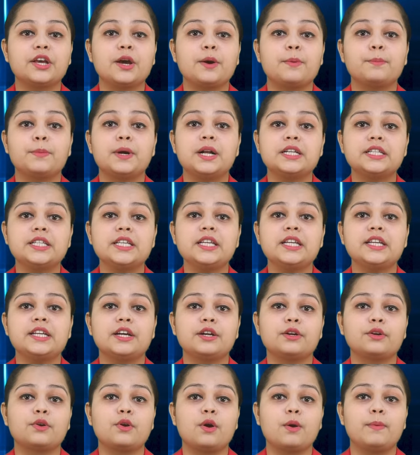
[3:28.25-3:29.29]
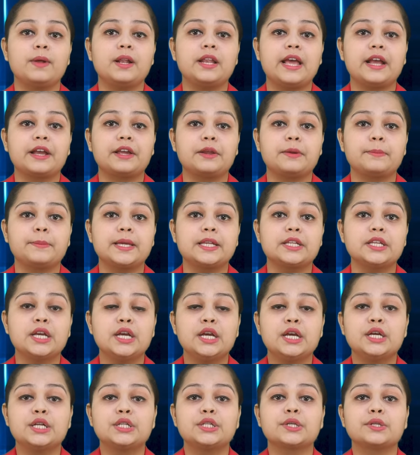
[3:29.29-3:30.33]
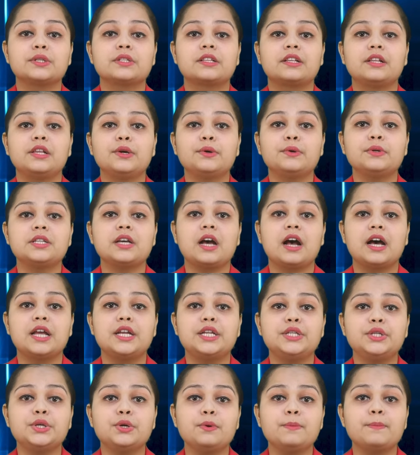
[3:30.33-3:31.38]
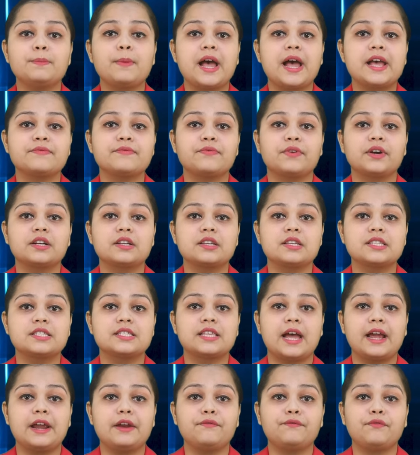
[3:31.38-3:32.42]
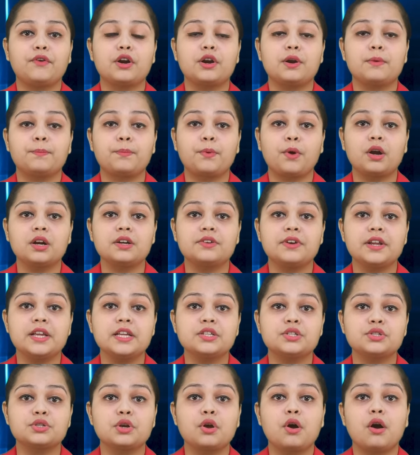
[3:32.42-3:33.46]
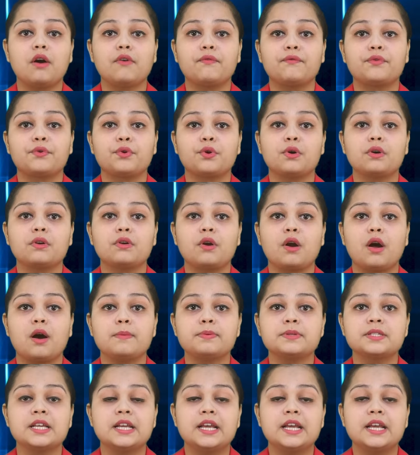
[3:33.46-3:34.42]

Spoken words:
their multi-year global agreement to include a new biofungicide for a broad range of row crops